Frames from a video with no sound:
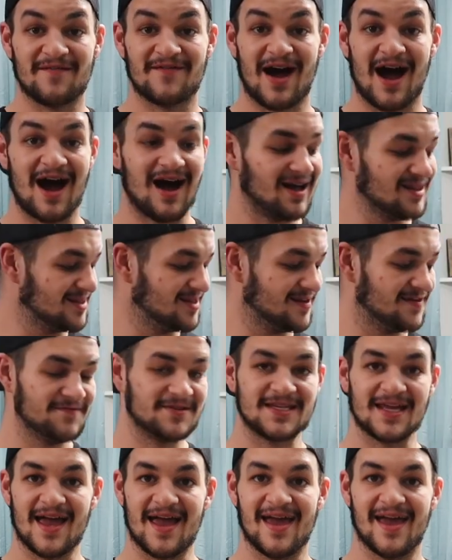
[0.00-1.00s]
have
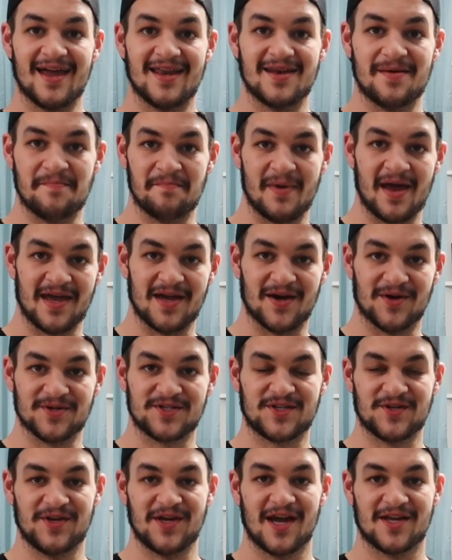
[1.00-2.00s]
olives and mayo.
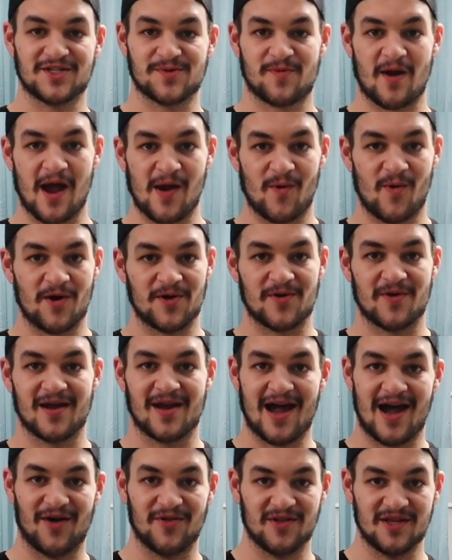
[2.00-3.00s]
So you guys are probably
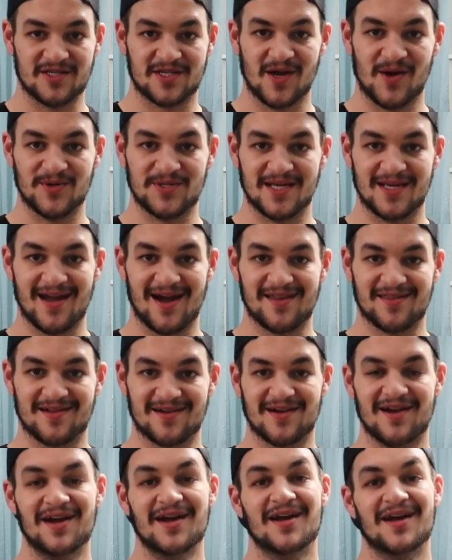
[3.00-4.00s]
wondering how these go
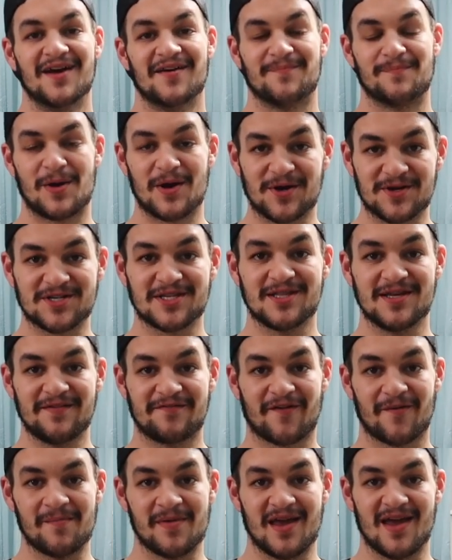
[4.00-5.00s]
together.
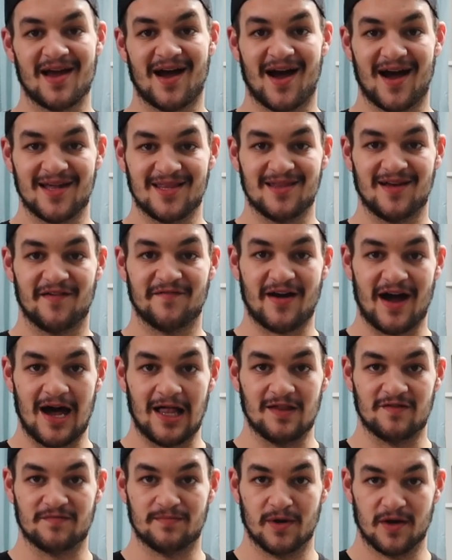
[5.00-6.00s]
Personally for me, I love
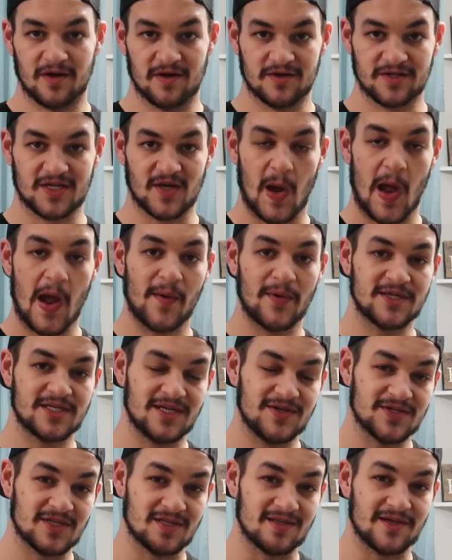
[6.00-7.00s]
olive burgers. So I always
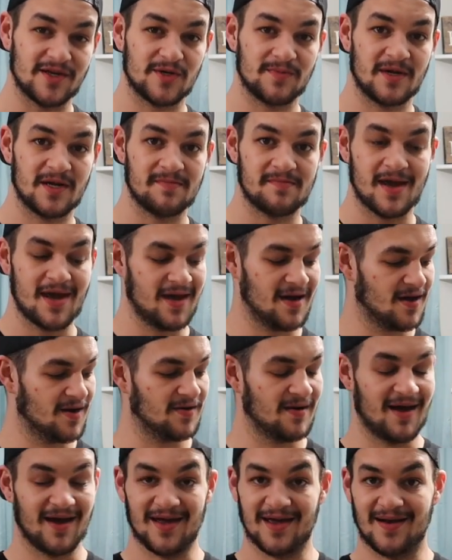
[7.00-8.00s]
use a little bit of
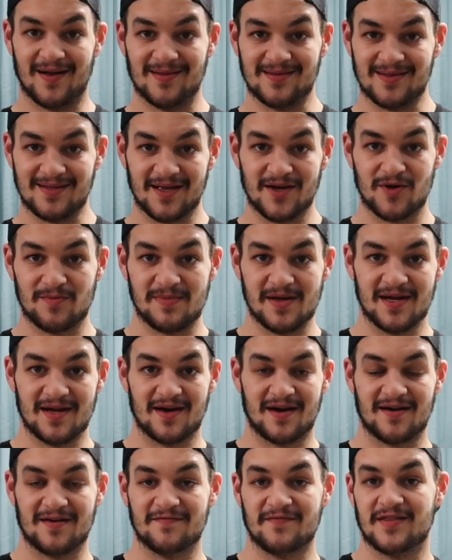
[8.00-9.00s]
mayo and a little
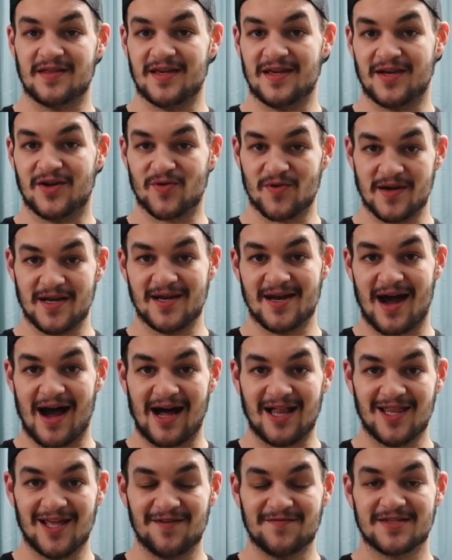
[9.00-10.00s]
bit of the green
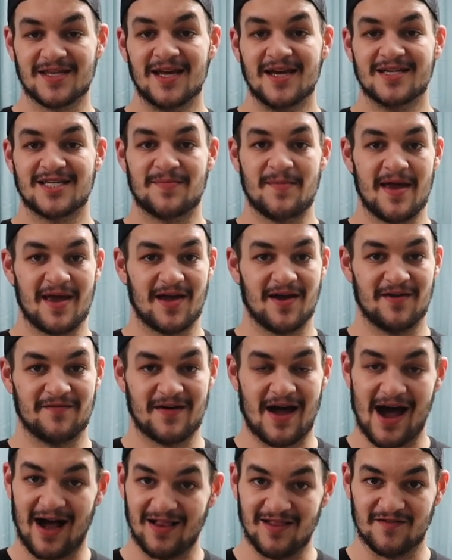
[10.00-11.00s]
olives to make
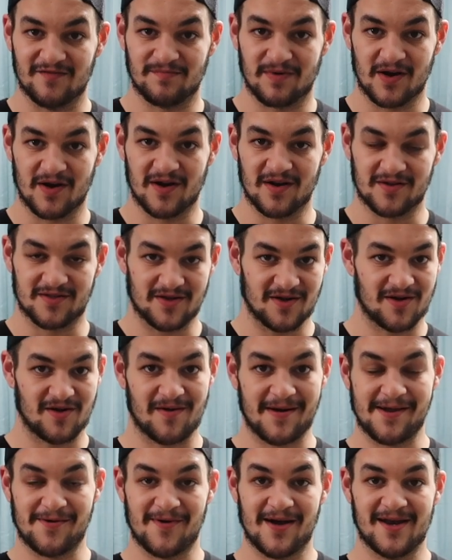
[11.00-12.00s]
an olive burger. They're a
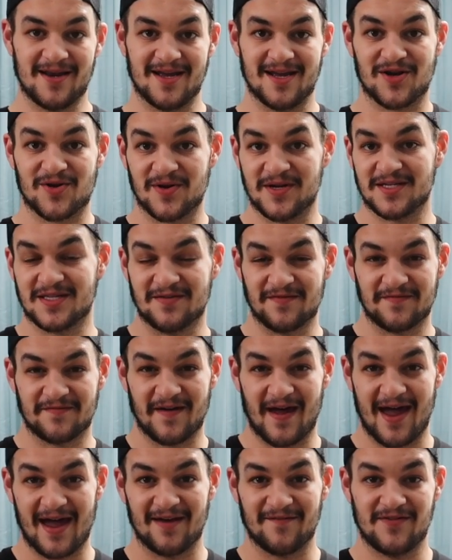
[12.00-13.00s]
great way to increase the
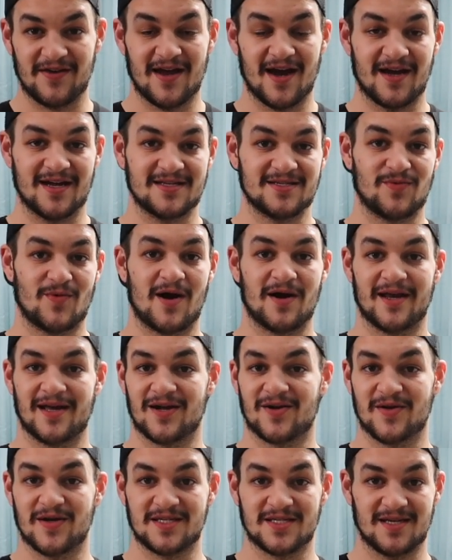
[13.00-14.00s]
fat if you guys want to
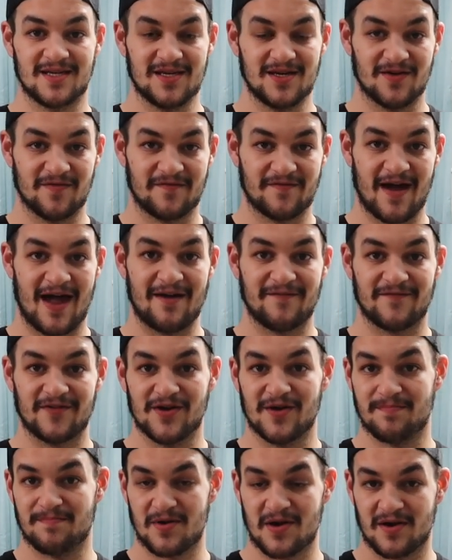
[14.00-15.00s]
increase it in your fat for
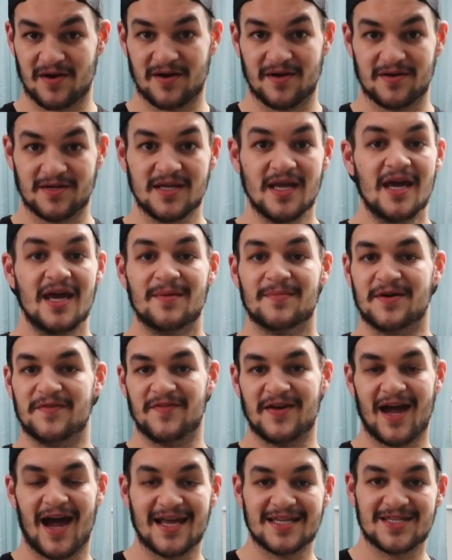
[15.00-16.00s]
your burgers. But
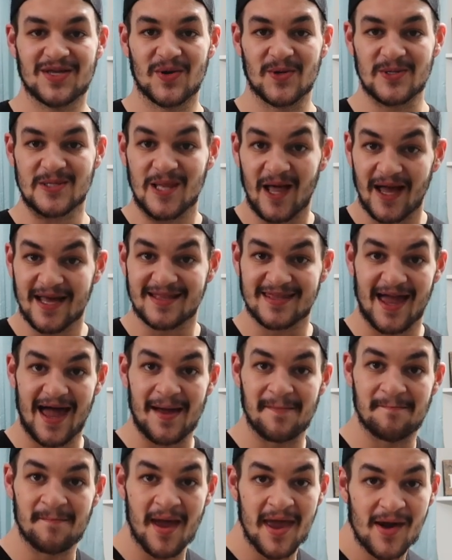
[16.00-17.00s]
if you guys don't like
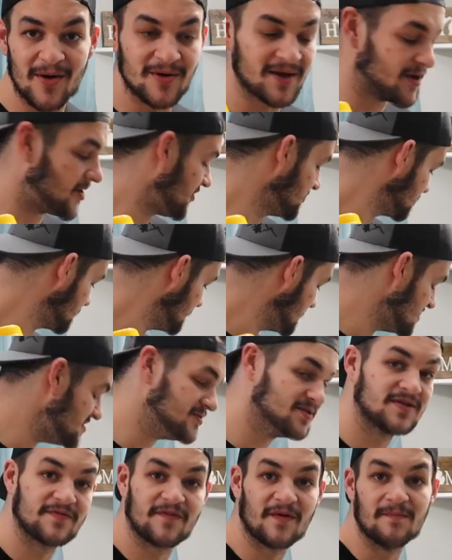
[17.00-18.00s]
that, mayo can also be
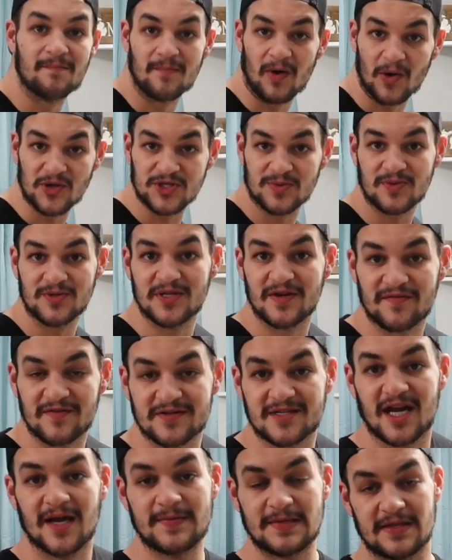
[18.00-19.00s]
used for multiple
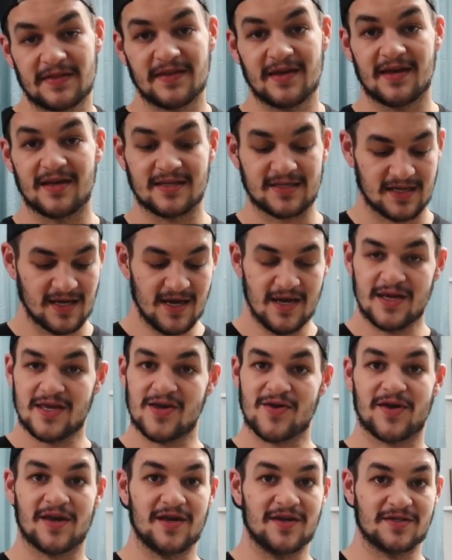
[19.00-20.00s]
different types of things.
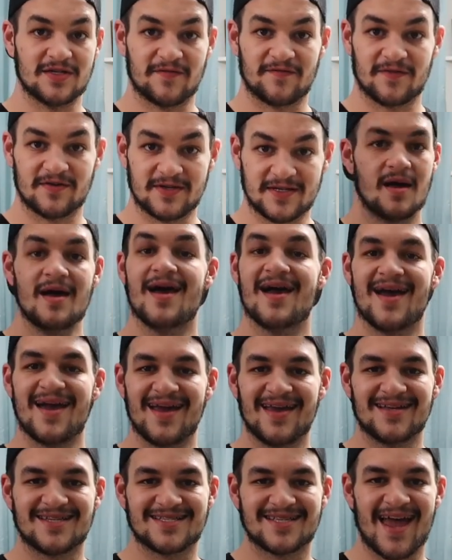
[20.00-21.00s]
You can use it for egg